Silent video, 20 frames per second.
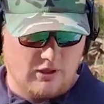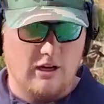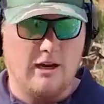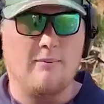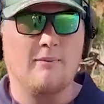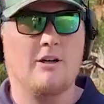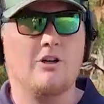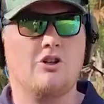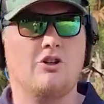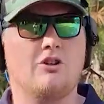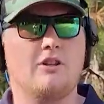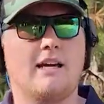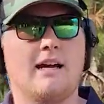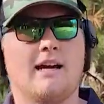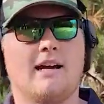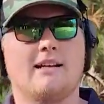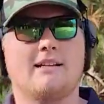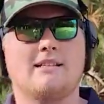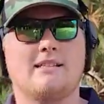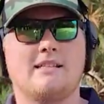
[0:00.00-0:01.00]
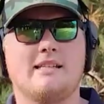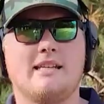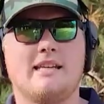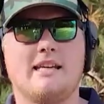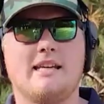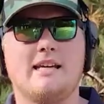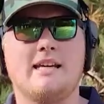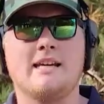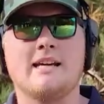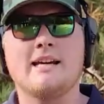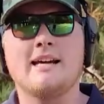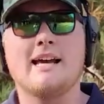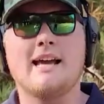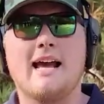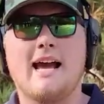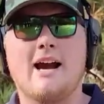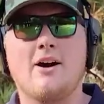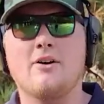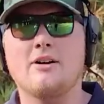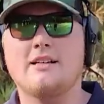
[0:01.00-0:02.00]
I'm going to shoot that, see
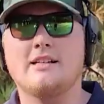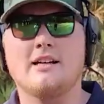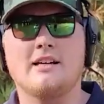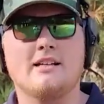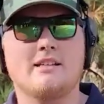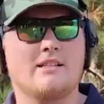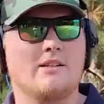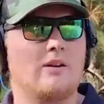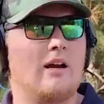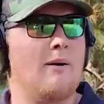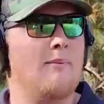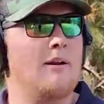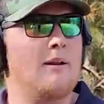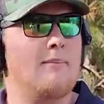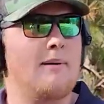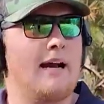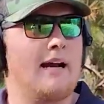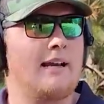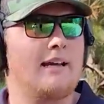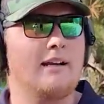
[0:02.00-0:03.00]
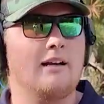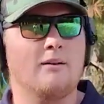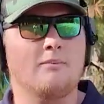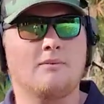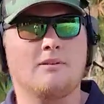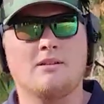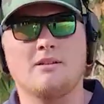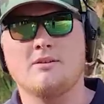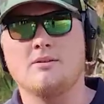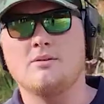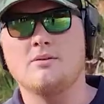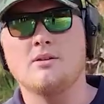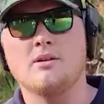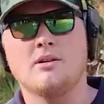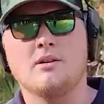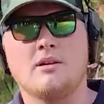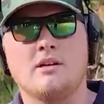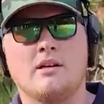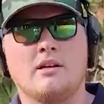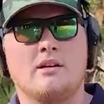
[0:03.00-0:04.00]
how it does. I'm going to back it up to
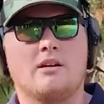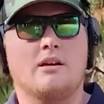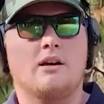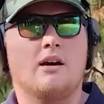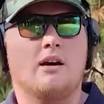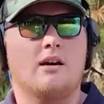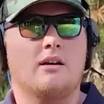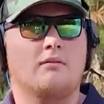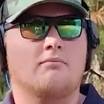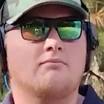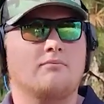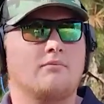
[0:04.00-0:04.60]
uh,